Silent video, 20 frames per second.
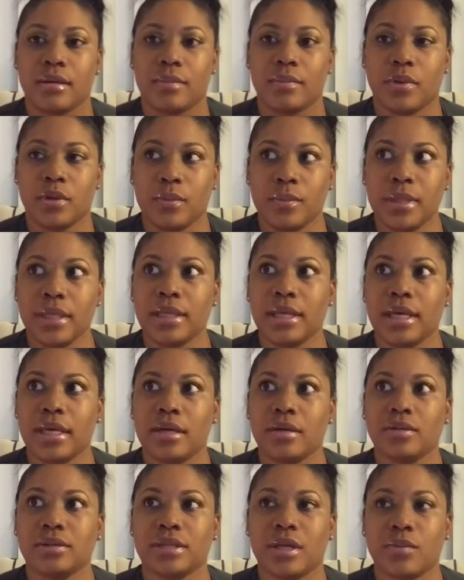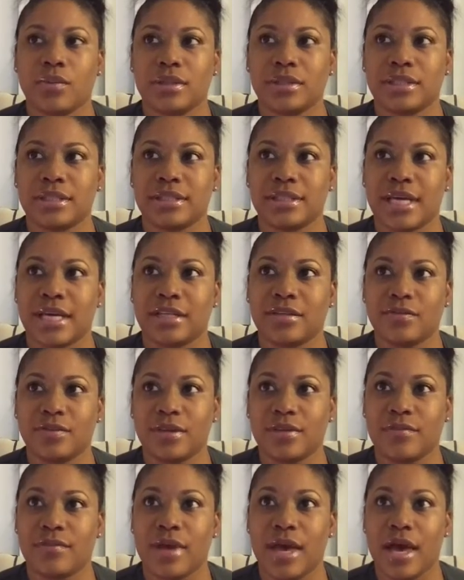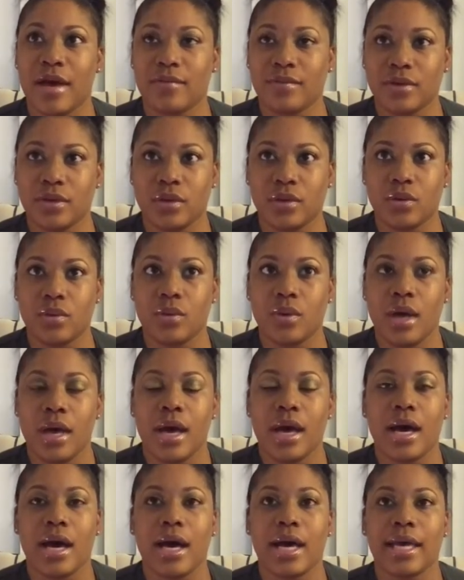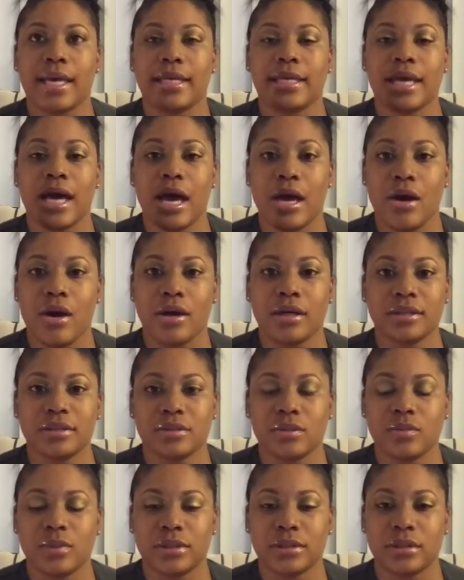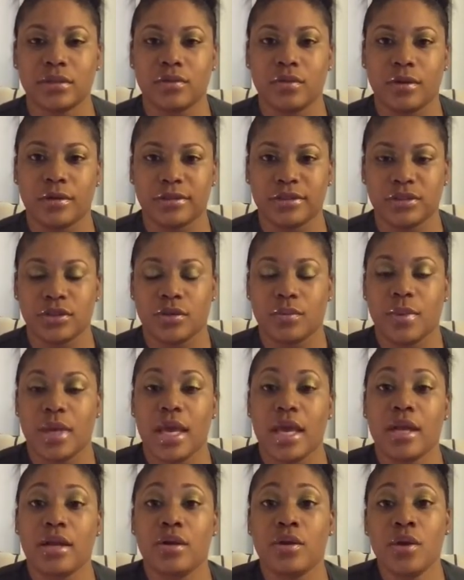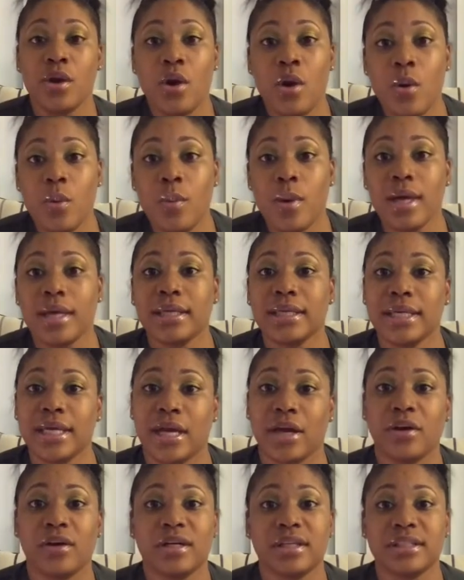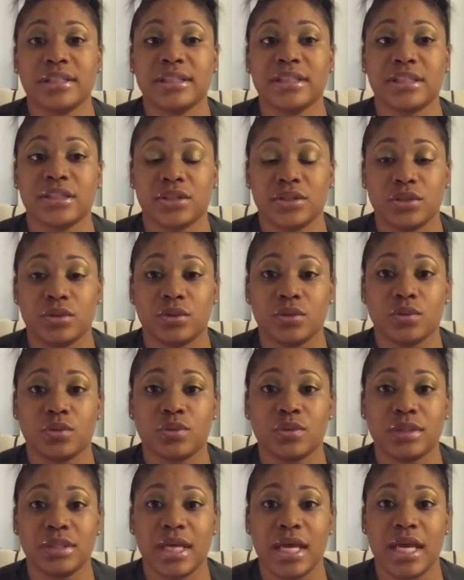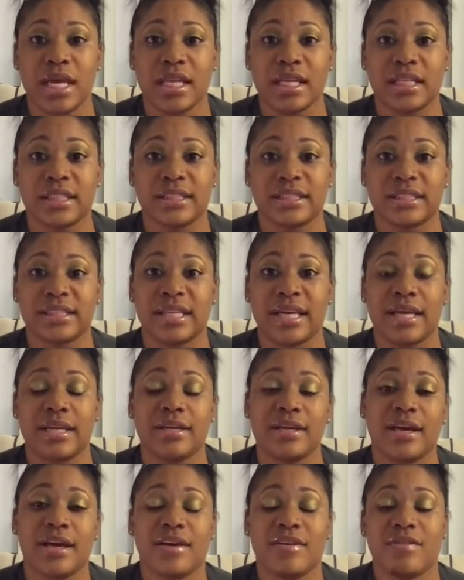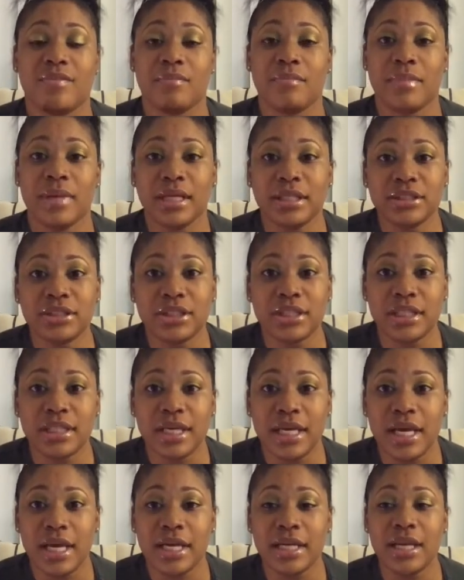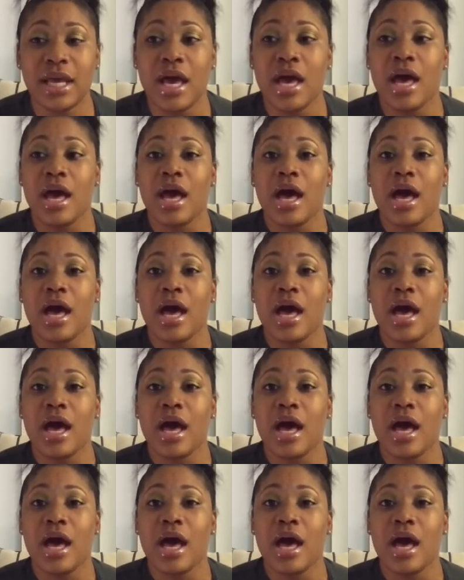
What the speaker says: Bloomingdale's, I went to Saks Fifth Avenue, and I also went to Nordstrom. And no one carries the shoes in the state of Michigan.